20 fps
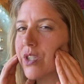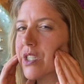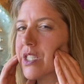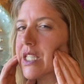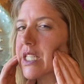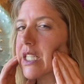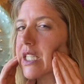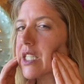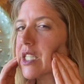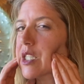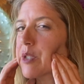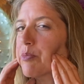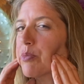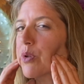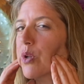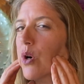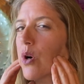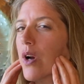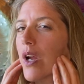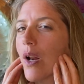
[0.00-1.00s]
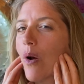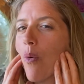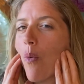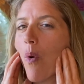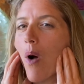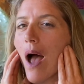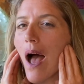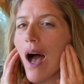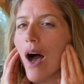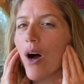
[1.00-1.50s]
just exploring,
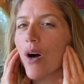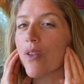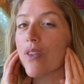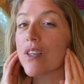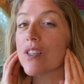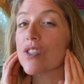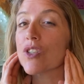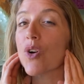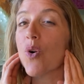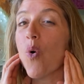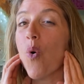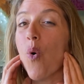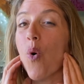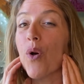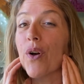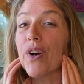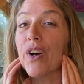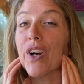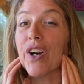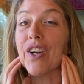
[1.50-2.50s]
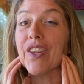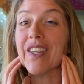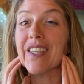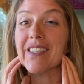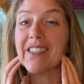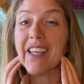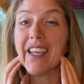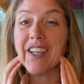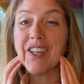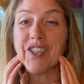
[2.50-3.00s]
wow, this corner,
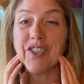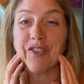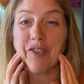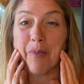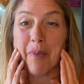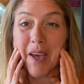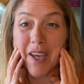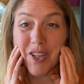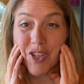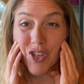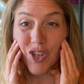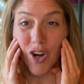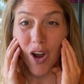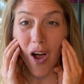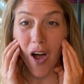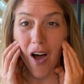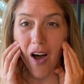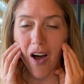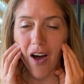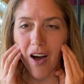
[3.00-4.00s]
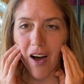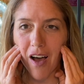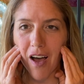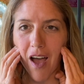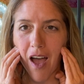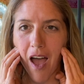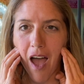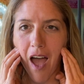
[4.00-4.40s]
this hinge of my jaw.